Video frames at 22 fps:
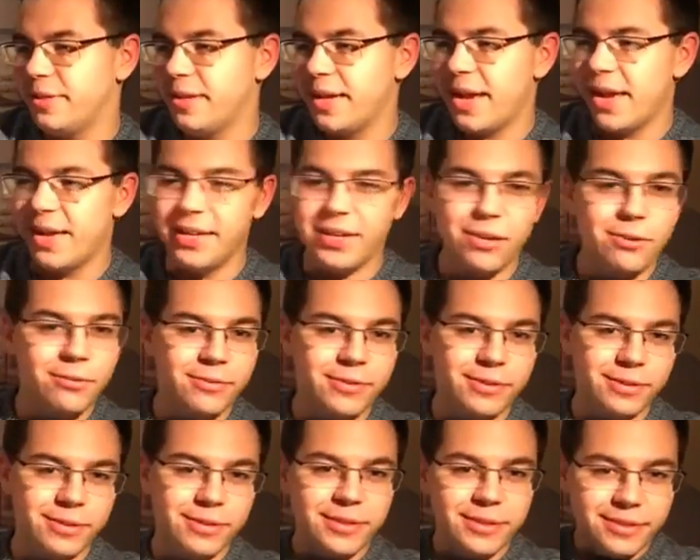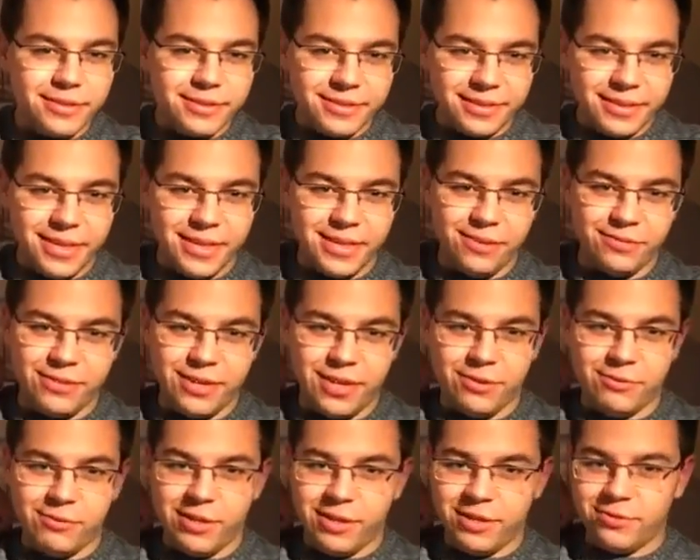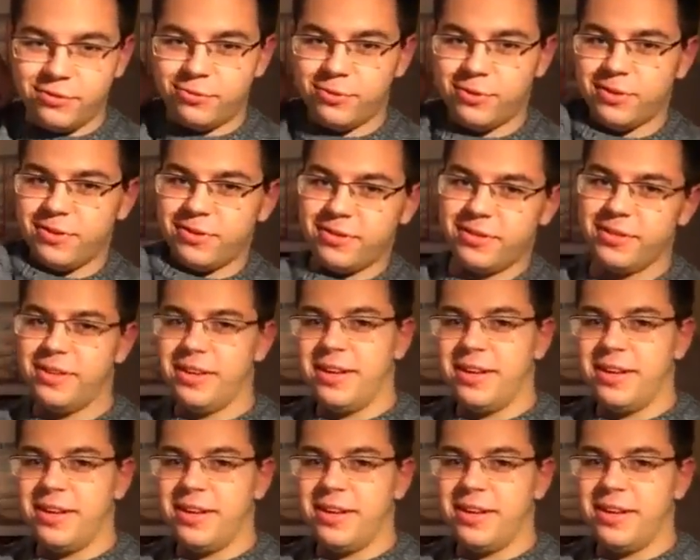any of the unreleased ones.